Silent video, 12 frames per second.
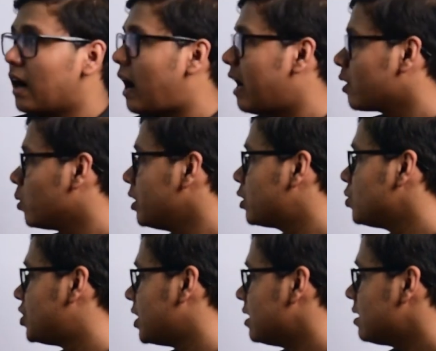are going to
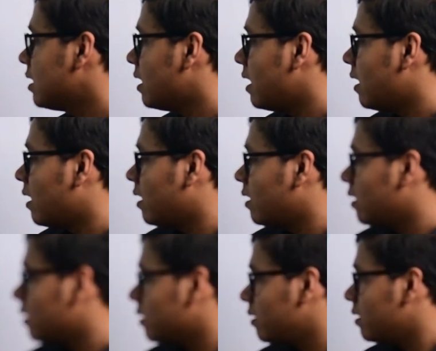change.
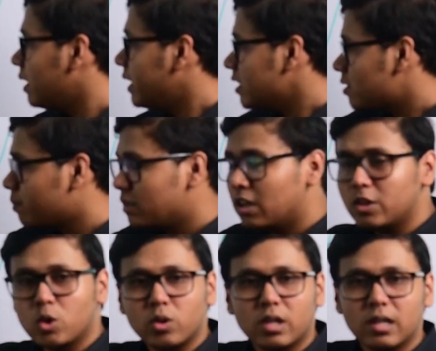It is
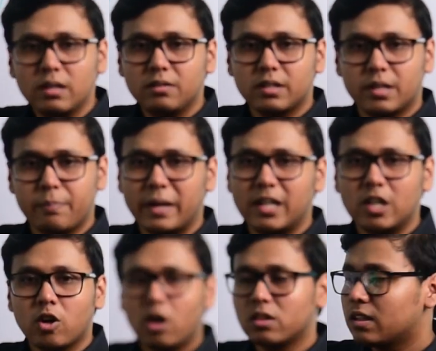totally
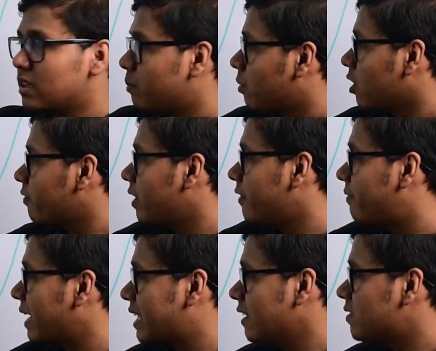dependent on the number of
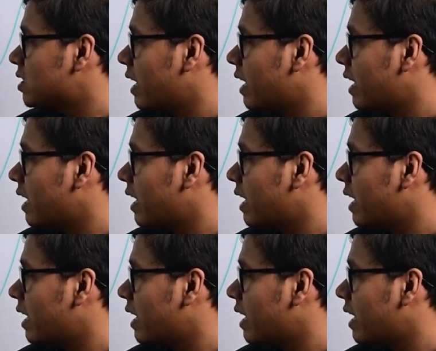infectives,